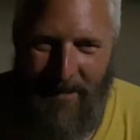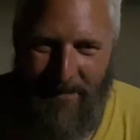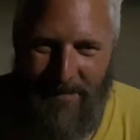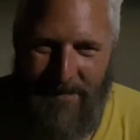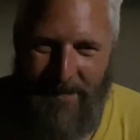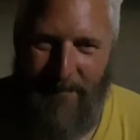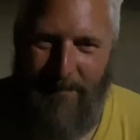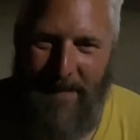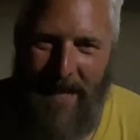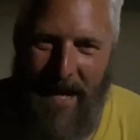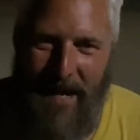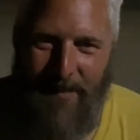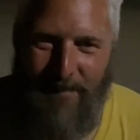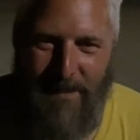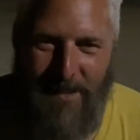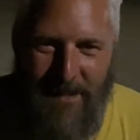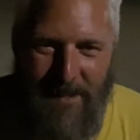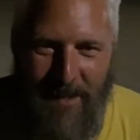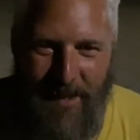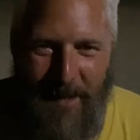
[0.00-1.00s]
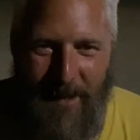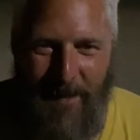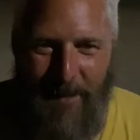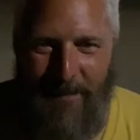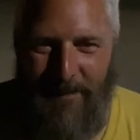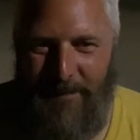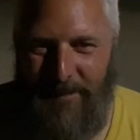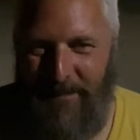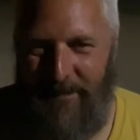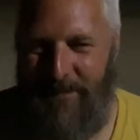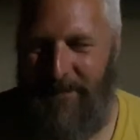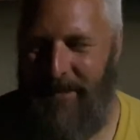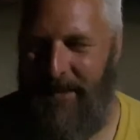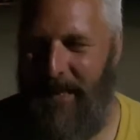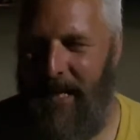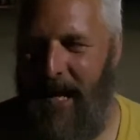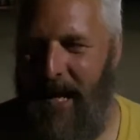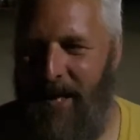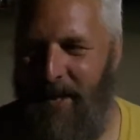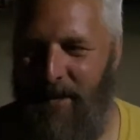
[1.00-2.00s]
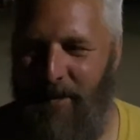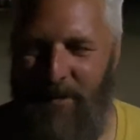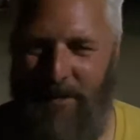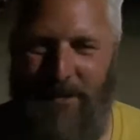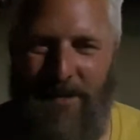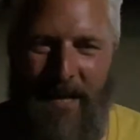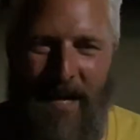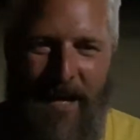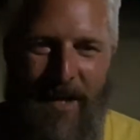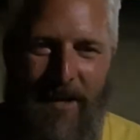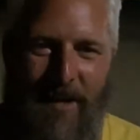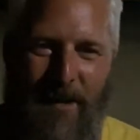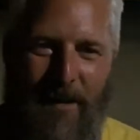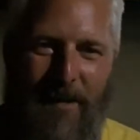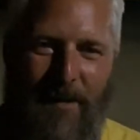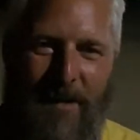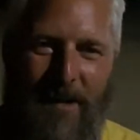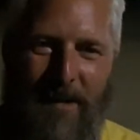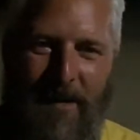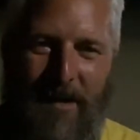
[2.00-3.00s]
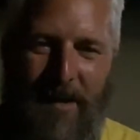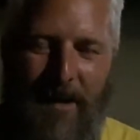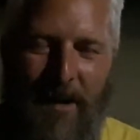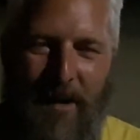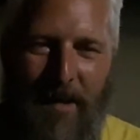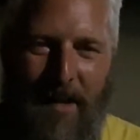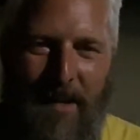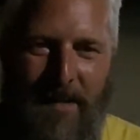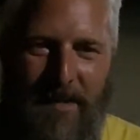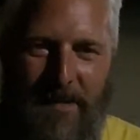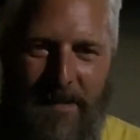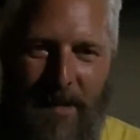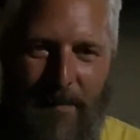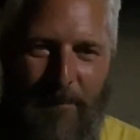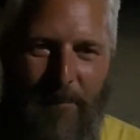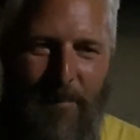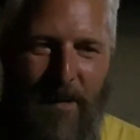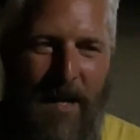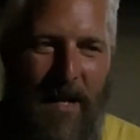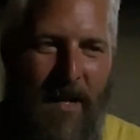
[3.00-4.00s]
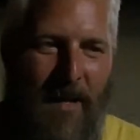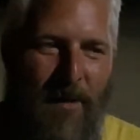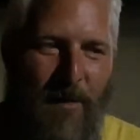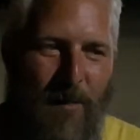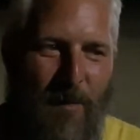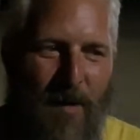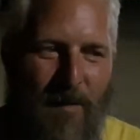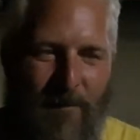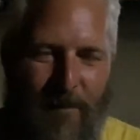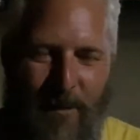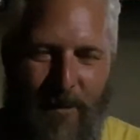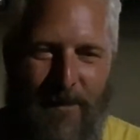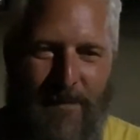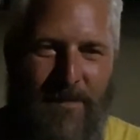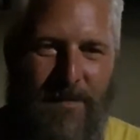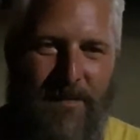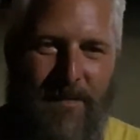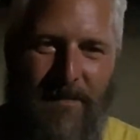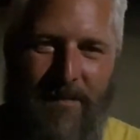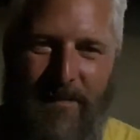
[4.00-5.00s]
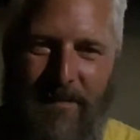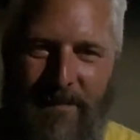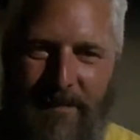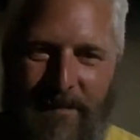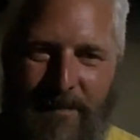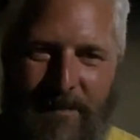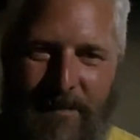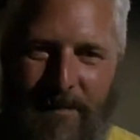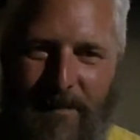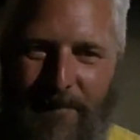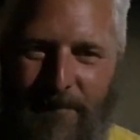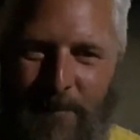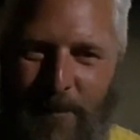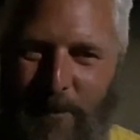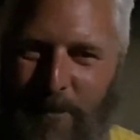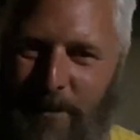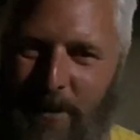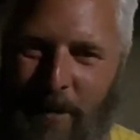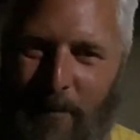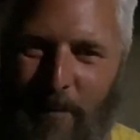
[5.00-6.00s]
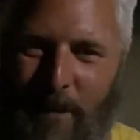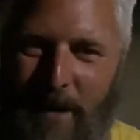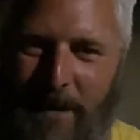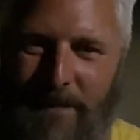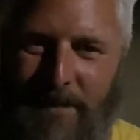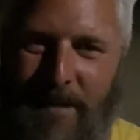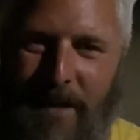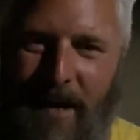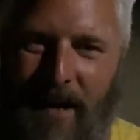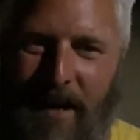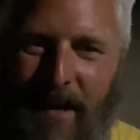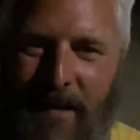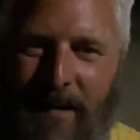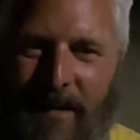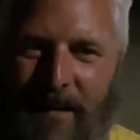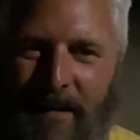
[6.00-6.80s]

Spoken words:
Sometimes, you got to do what you got to do. It all ends up being whoever's first on race day.